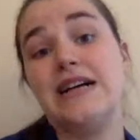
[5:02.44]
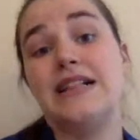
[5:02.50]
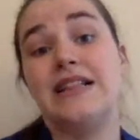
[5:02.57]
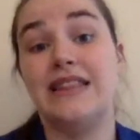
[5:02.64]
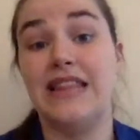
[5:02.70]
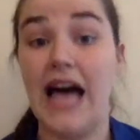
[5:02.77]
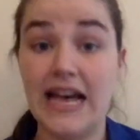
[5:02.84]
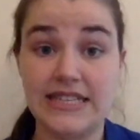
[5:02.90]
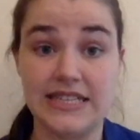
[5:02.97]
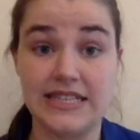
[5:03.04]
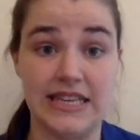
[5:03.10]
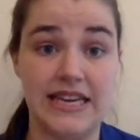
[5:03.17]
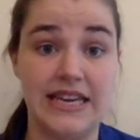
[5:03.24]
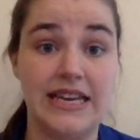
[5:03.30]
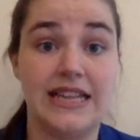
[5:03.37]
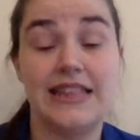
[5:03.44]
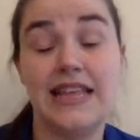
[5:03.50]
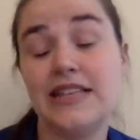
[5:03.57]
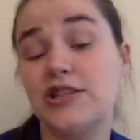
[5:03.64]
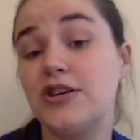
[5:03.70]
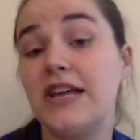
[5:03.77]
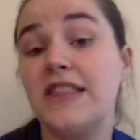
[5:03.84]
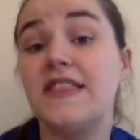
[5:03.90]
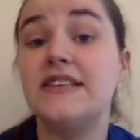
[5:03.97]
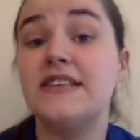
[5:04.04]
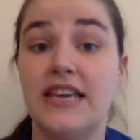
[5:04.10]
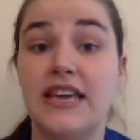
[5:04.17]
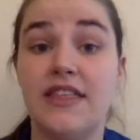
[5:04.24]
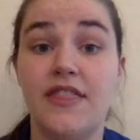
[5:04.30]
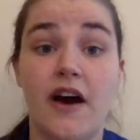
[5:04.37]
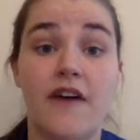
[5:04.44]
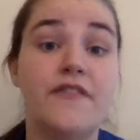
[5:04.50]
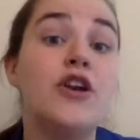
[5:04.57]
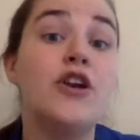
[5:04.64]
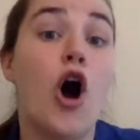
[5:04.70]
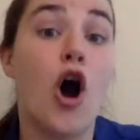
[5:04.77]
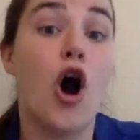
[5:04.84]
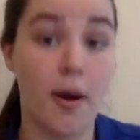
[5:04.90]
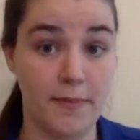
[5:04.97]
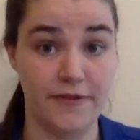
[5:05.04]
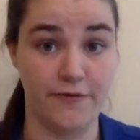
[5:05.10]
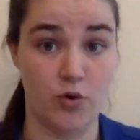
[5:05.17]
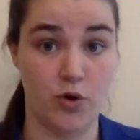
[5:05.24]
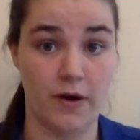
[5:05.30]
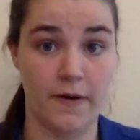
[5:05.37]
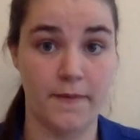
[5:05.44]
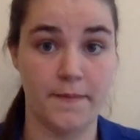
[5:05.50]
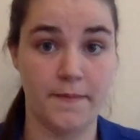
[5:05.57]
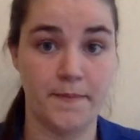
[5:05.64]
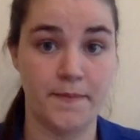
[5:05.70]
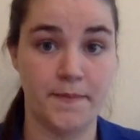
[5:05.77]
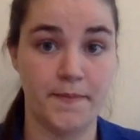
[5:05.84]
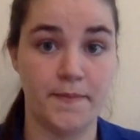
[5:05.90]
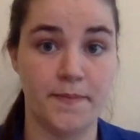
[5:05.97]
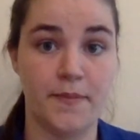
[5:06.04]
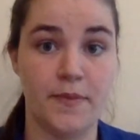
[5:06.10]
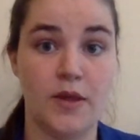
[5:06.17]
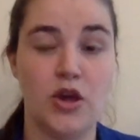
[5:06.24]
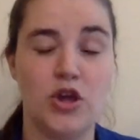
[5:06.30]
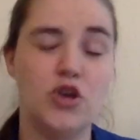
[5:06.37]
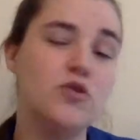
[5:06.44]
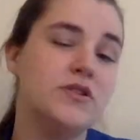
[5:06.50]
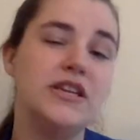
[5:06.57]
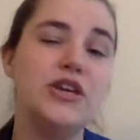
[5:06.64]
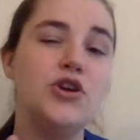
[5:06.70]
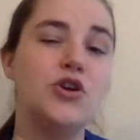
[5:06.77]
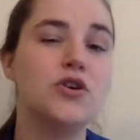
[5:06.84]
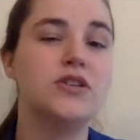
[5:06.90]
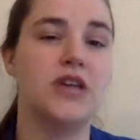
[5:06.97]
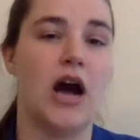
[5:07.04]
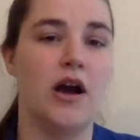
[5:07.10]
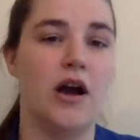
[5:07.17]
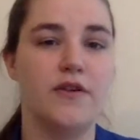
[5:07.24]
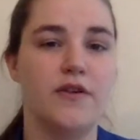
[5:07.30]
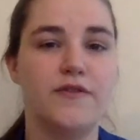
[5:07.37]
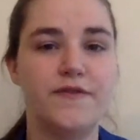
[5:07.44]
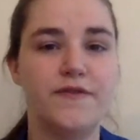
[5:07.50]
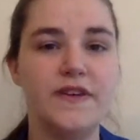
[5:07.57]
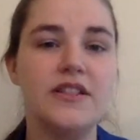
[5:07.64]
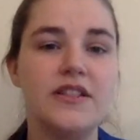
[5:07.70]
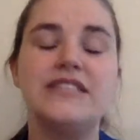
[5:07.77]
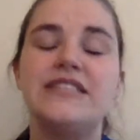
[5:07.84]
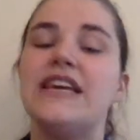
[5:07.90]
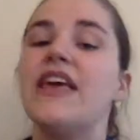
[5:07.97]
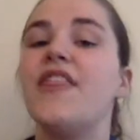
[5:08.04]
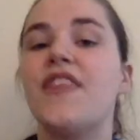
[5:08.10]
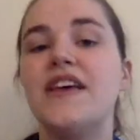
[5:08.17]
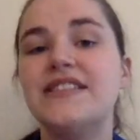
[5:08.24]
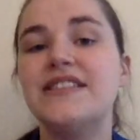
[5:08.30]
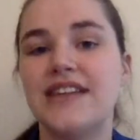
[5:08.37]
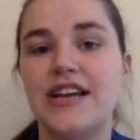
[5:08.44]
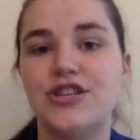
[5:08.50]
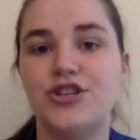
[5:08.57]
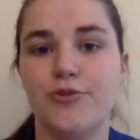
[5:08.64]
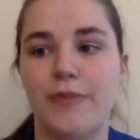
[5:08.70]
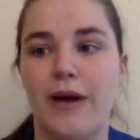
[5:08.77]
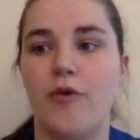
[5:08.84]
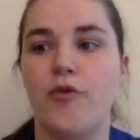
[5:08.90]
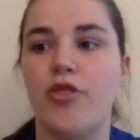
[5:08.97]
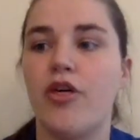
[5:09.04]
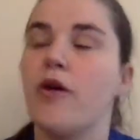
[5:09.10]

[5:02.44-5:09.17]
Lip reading: Lastly, let's look at the teeth of an omnivore. Using your tongue, feel the teeth inside your mouth.